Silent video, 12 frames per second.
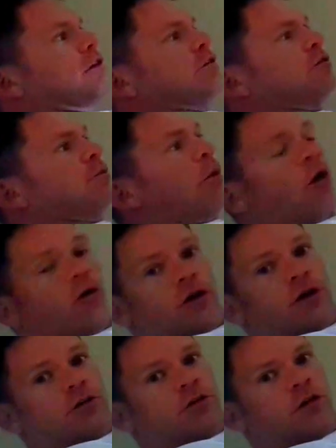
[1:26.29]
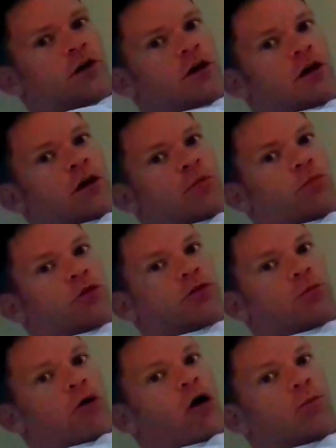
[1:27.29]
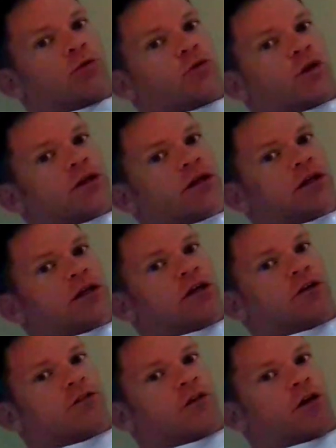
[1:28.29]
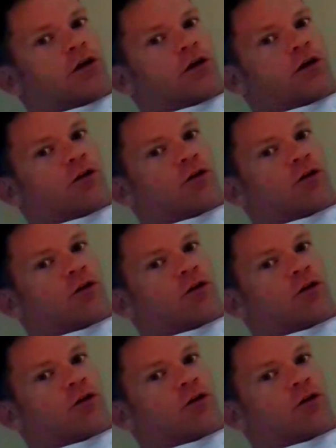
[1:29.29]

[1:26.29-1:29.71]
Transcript: The easy part is put the ball between the knees,